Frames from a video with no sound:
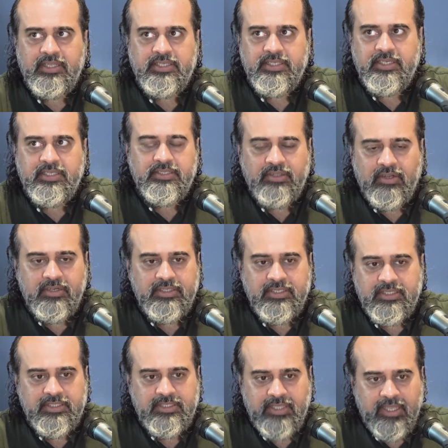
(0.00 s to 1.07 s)
Culture is not
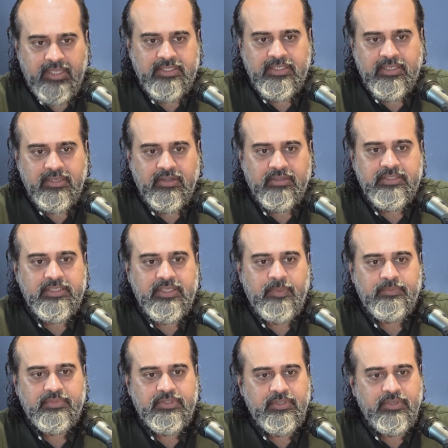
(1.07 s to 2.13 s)
just things and
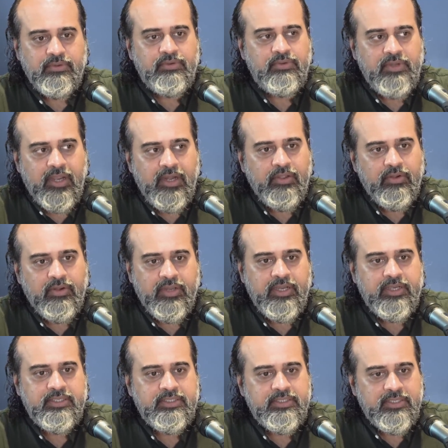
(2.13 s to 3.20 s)
concepts you tell your
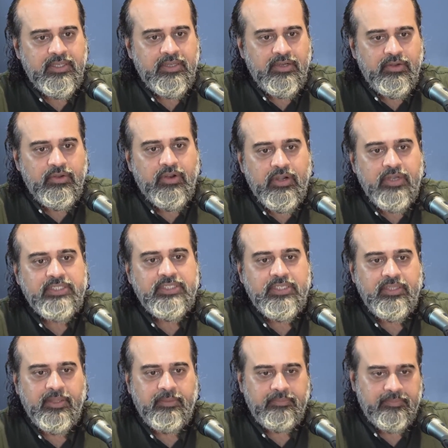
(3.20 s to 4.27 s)
kids to
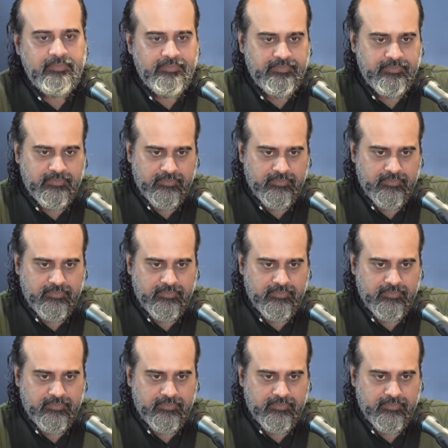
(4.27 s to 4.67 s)
condition them.